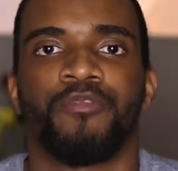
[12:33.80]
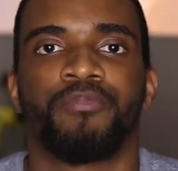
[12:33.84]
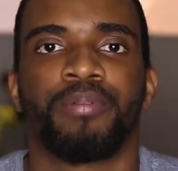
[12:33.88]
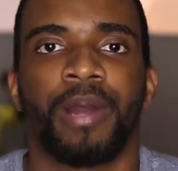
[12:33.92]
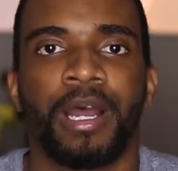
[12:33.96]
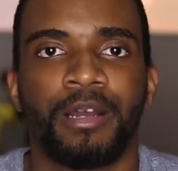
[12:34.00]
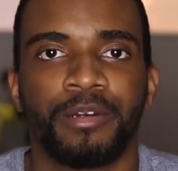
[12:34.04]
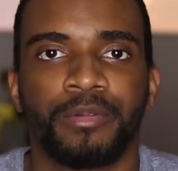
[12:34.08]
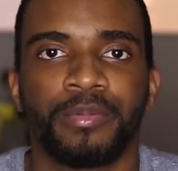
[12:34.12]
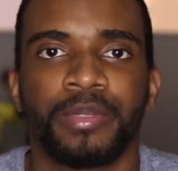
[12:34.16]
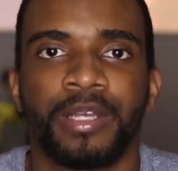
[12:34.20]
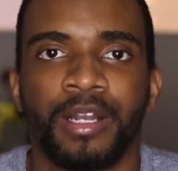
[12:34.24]
You've
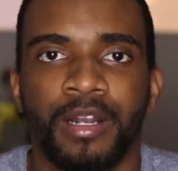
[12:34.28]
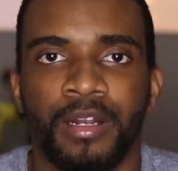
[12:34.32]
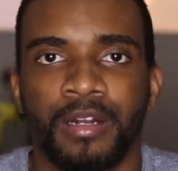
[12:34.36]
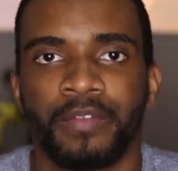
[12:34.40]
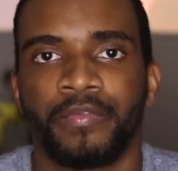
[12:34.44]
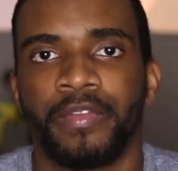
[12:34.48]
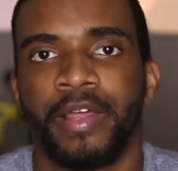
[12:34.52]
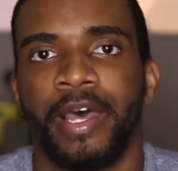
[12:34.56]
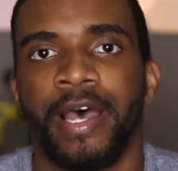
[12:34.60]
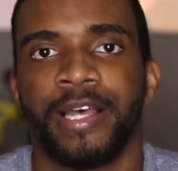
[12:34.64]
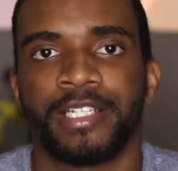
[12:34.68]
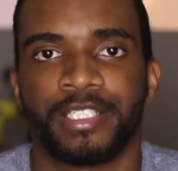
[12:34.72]
probably
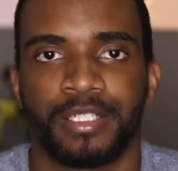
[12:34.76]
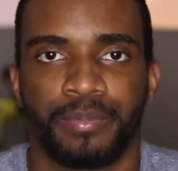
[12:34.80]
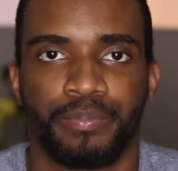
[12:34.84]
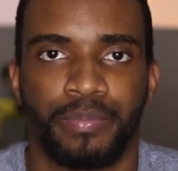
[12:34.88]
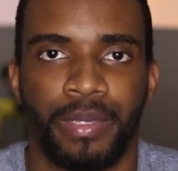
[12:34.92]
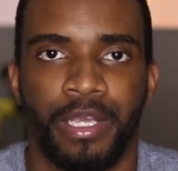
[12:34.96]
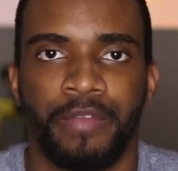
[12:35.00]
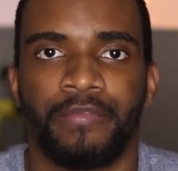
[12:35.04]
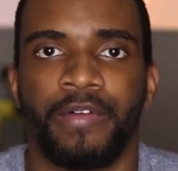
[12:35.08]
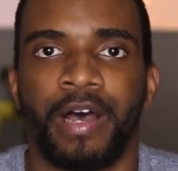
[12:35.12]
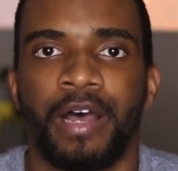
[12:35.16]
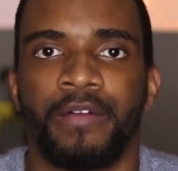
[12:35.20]
heard of the S and
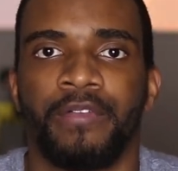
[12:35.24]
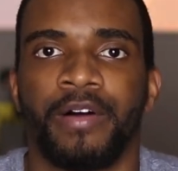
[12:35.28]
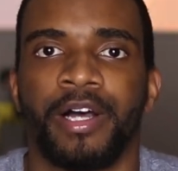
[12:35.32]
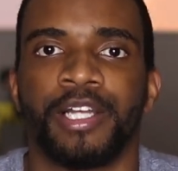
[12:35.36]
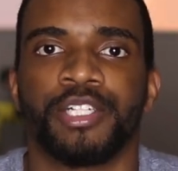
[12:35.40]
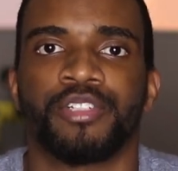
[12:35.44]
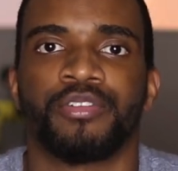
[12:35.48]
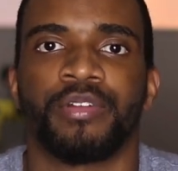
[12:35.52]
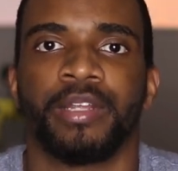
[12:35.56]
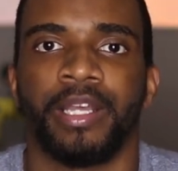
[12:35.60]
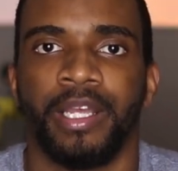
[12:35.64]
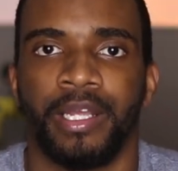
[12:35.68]
P five
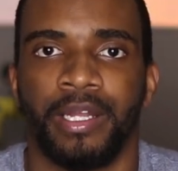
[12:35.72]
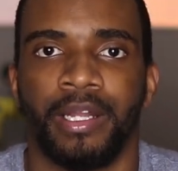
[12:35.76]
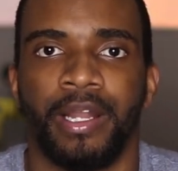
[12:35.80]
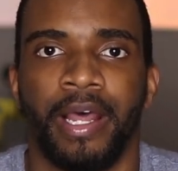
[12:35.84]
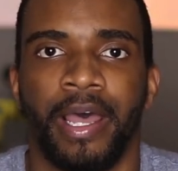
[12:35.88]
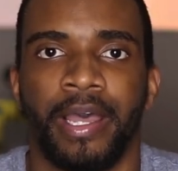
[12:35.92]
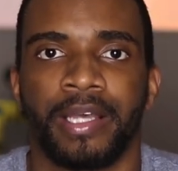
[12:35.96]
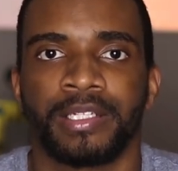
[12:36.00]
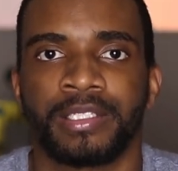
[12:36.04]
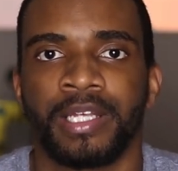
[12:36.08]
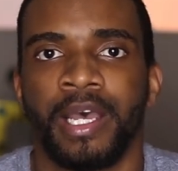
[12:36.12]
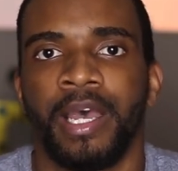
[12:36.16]
hundred
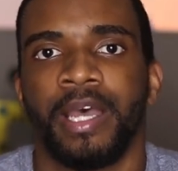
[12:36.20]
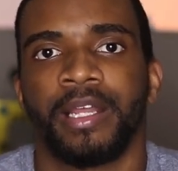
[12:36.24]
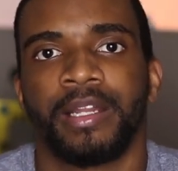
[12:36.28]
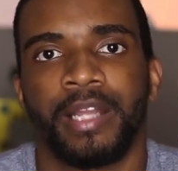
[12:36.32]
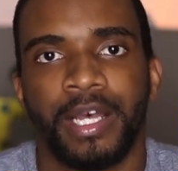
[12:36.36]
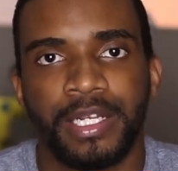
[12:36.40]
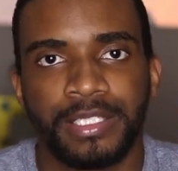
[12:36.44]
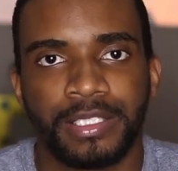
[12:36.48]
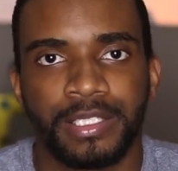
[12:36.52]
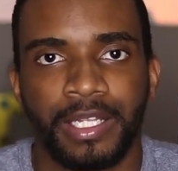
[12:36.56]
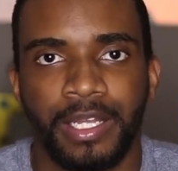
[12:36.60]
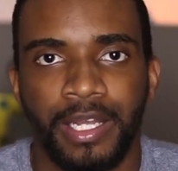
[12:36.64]
index.
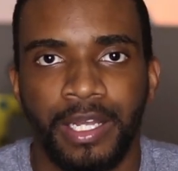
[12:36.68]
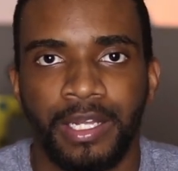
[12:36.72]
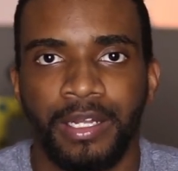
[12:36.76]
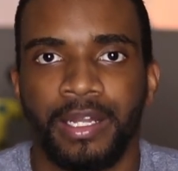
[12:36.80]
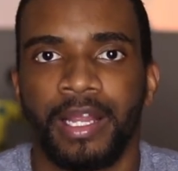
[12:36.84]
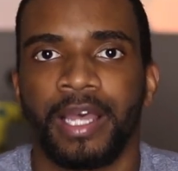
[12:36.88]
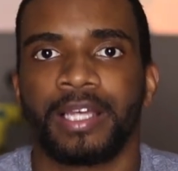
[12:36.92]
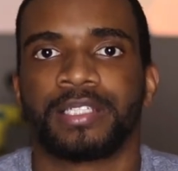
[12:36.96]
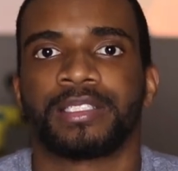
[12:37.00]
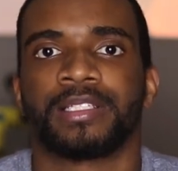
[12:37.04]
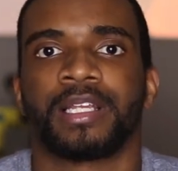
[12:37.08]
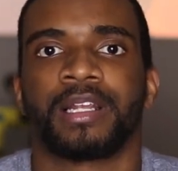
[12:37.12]
That's the
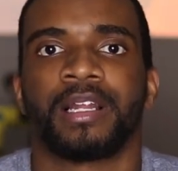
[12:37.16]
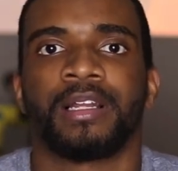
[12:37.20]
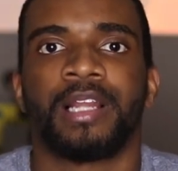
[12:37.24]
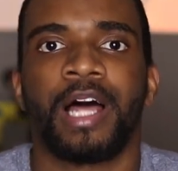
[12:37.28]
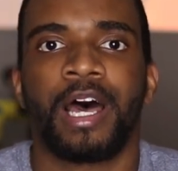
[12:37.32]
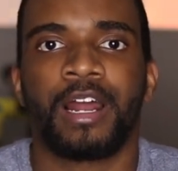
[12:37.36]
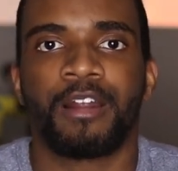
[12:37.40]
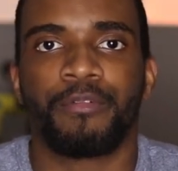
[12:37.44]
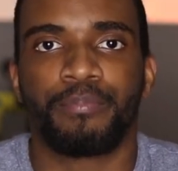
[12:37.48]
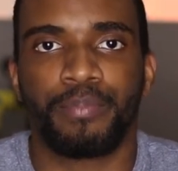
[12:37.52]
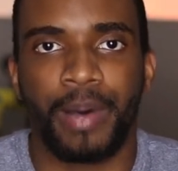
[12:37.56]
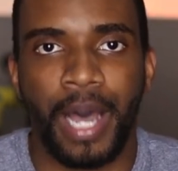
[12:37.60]
index that a
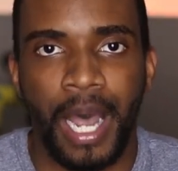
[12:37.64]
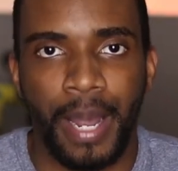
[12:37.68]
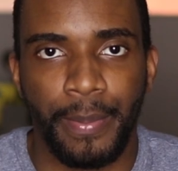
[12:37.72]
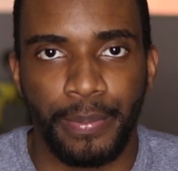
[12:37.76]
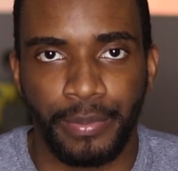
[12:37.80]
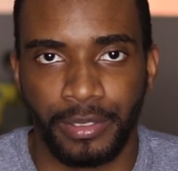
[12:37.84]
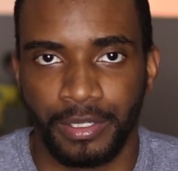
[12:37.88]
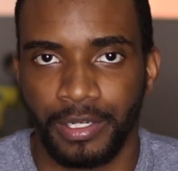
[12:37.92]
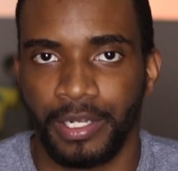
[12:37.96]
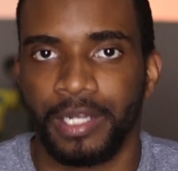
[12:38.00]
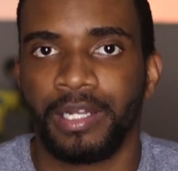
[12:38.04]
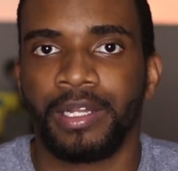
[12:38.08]
lot of
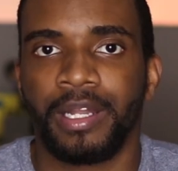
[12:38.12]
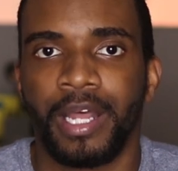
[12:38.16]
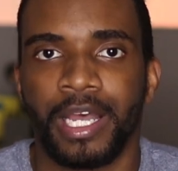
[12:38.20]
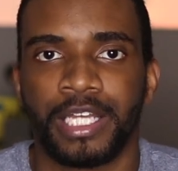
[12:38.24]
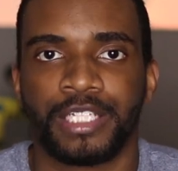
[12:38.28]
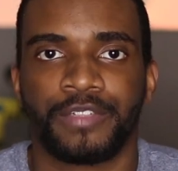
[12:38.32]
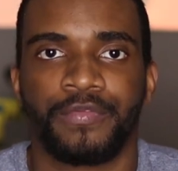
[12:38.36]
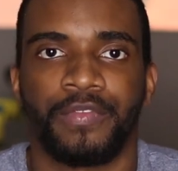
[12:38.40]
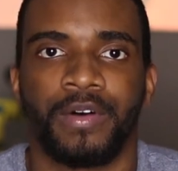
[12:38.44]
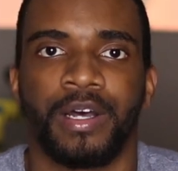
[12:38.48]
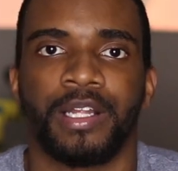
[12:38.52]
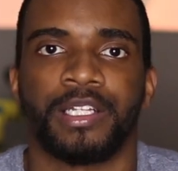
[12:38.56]
popular
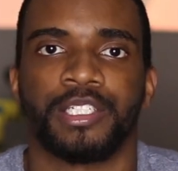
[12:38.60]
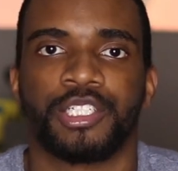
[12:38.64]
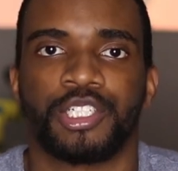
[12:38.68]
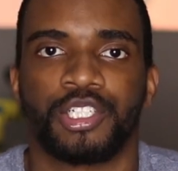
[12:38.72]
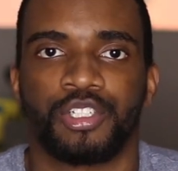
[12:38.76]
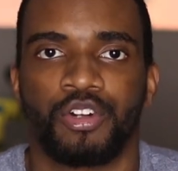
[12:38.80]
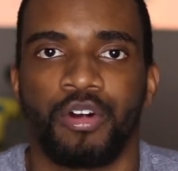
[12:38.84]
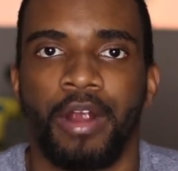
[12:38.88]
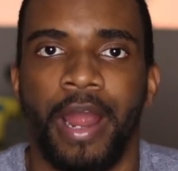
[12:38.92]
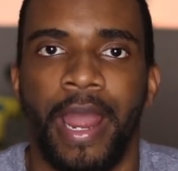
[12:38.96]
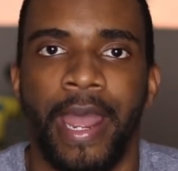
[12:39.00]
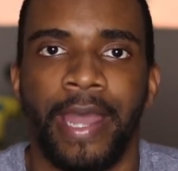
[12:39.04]
index funds
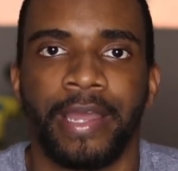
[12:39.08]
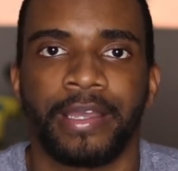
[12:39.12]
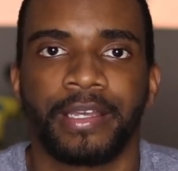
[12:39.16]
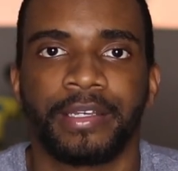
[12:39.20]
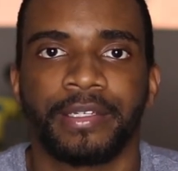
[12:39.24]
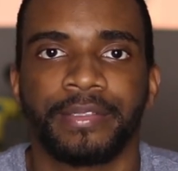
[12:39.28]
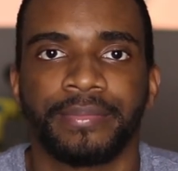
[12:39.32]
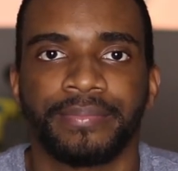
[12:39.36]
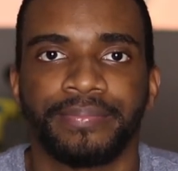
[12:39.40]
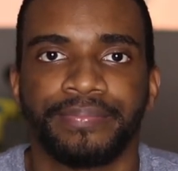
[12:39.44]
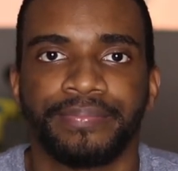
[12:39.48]
track,